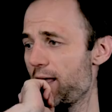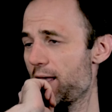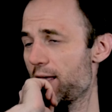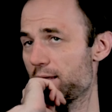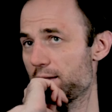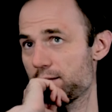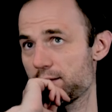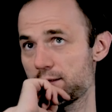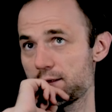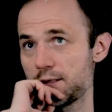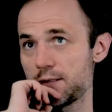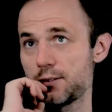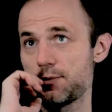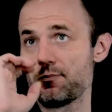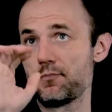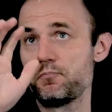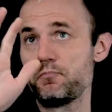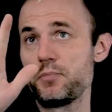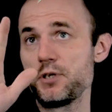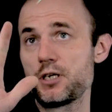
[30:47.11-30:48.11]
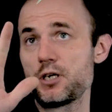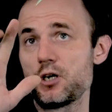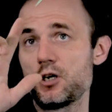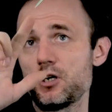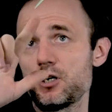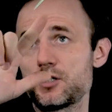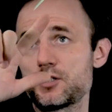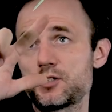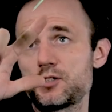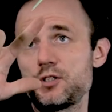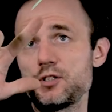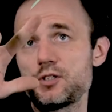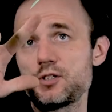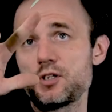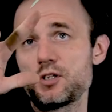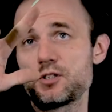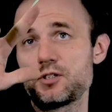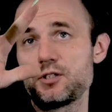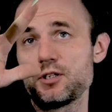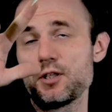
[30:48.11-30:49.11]
And because this
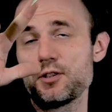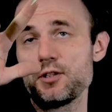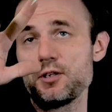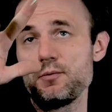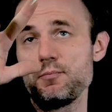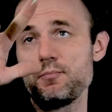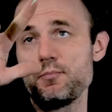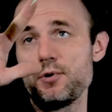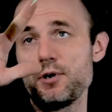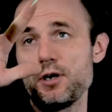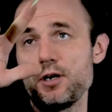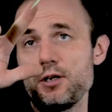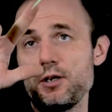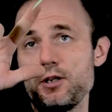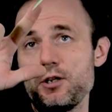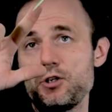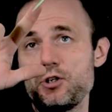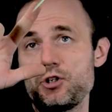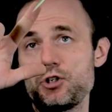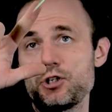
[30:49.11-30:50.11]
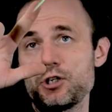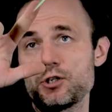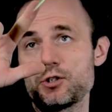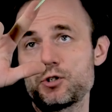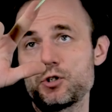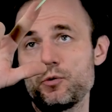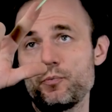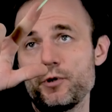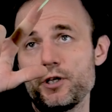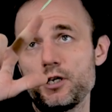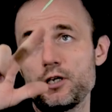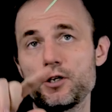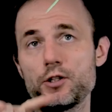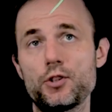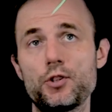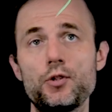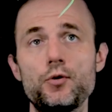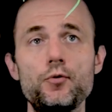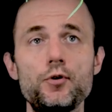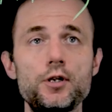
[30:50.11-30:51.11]
is nothing but just omega
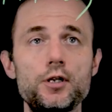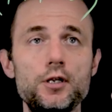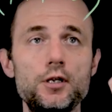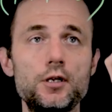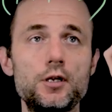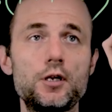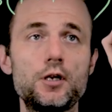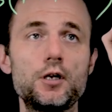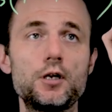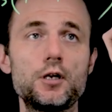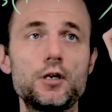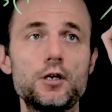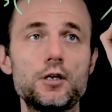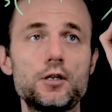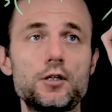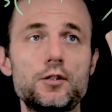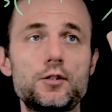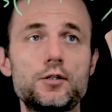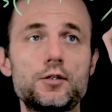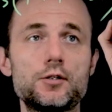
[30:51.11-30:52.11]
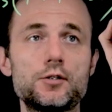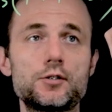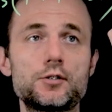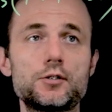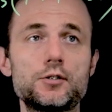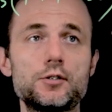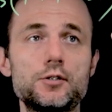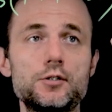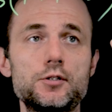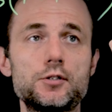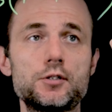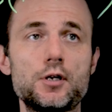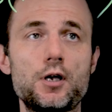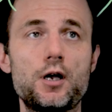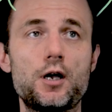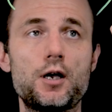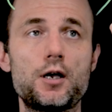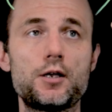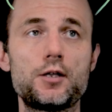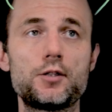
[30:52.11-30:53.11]
3, this is
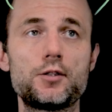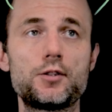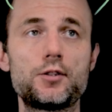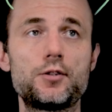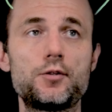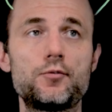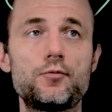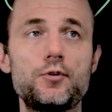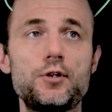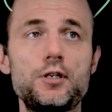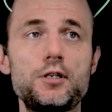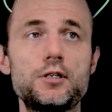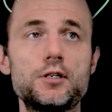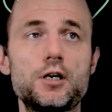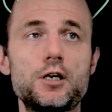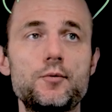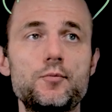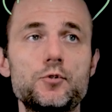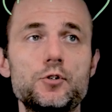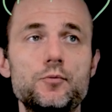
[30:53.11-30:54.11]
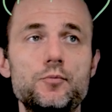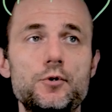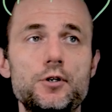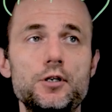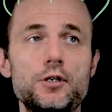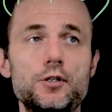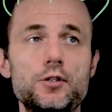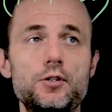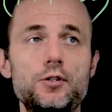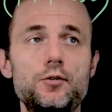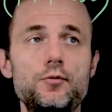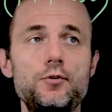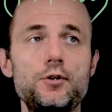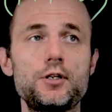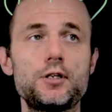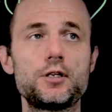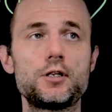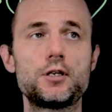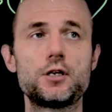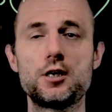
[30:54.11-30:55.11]
I3 times omega
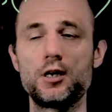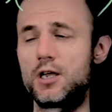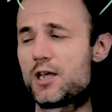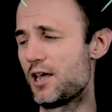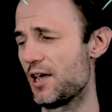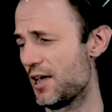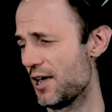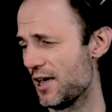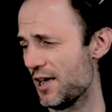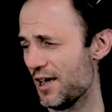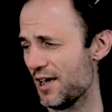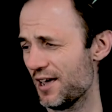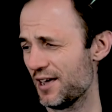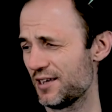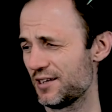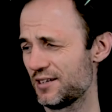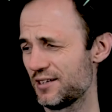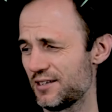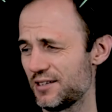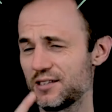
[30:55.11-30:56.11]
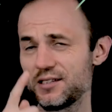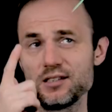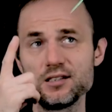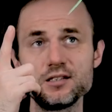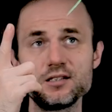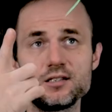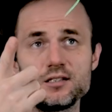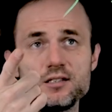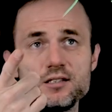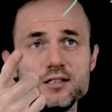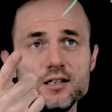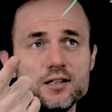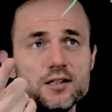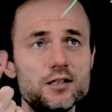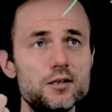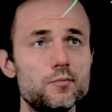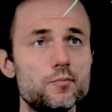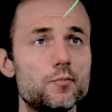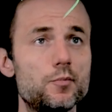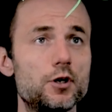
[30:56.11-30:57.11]
3. And this is
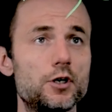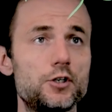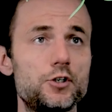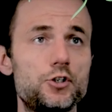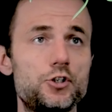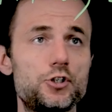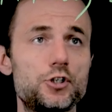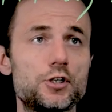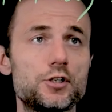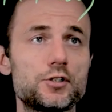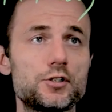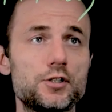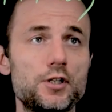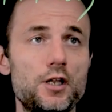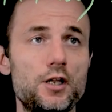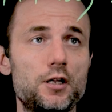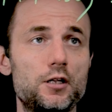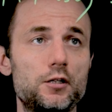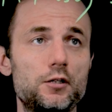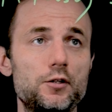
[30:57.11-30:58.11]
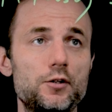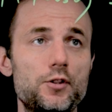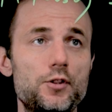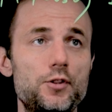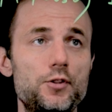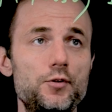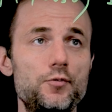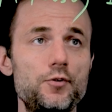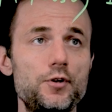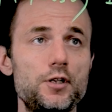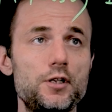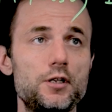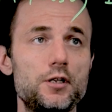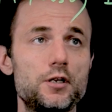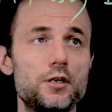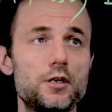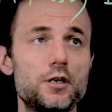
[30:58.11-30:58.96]
nothing but just L3.